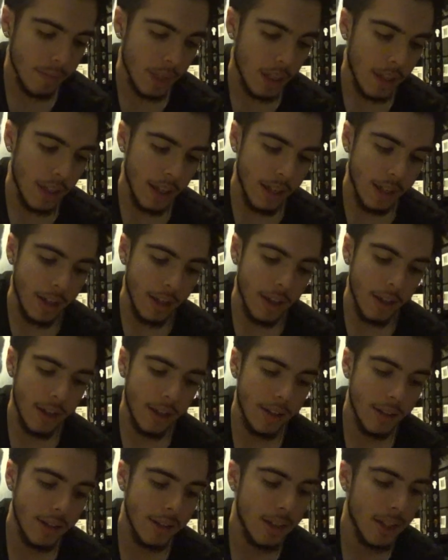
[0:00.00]
And your
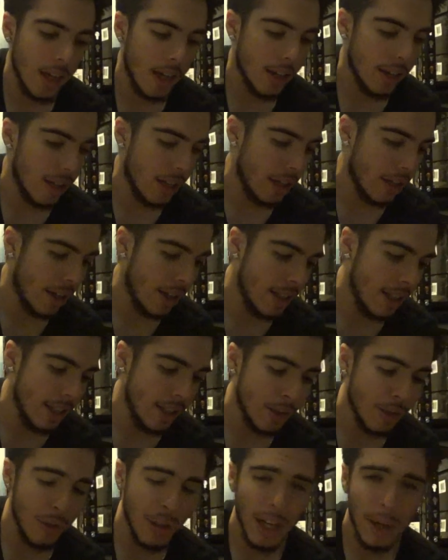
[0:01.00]
sock liner I did is
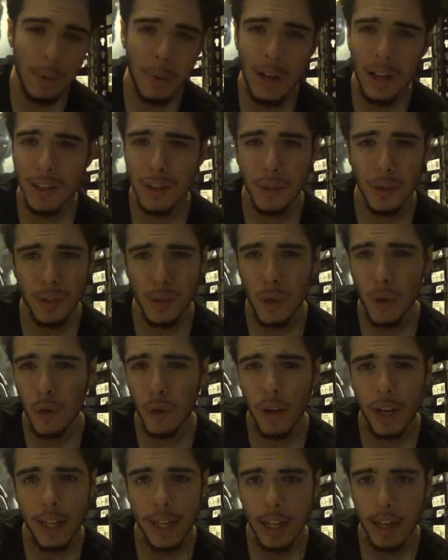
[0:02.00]
gray as well, so it's all
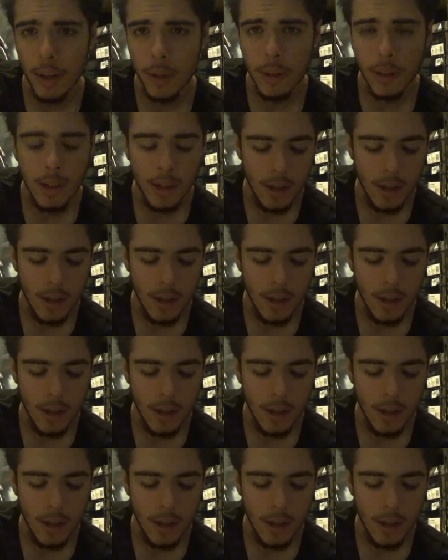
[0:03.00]
grayed out.